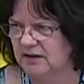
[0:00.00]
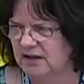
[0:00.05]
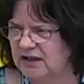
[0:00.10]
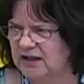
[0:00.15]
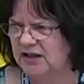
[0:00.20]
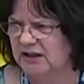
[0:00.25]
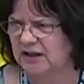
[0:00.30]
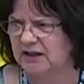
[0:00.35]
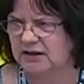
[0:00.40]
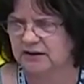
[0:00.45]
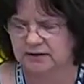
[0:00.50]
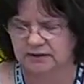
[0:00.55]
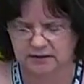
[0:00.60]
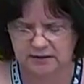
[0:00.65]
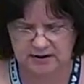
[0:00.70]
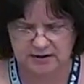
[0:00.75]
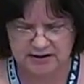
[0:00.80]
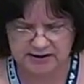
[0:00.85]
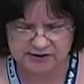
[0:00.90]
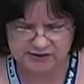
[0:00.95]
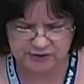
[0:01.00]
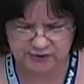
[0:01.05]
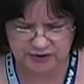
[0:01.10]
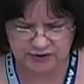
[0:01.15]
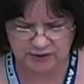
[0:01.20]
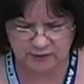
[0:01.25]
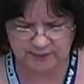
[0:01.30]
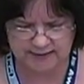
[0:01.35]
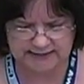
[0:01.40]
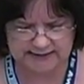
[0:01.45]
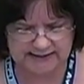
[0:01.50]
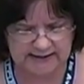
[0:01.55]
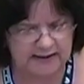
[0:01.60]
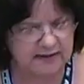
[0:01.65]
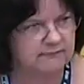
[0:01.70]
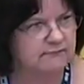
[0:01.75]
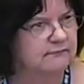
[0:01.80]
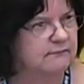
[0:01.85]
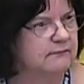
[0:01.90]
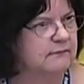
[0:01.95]
Huh? So you know what he
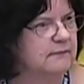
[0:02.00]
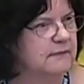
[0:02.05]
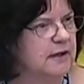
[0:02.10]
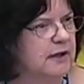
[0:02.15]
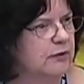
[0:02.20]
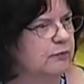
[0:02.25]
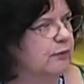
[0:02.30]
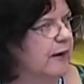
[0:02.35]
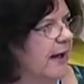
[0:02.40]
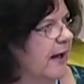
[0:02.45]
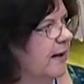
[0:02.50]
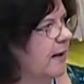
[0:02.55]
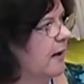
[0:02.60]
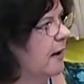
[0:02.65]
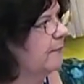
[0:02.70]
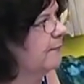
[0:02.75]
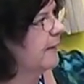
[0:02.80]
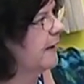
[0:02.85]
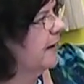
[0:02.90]
did? He ran up,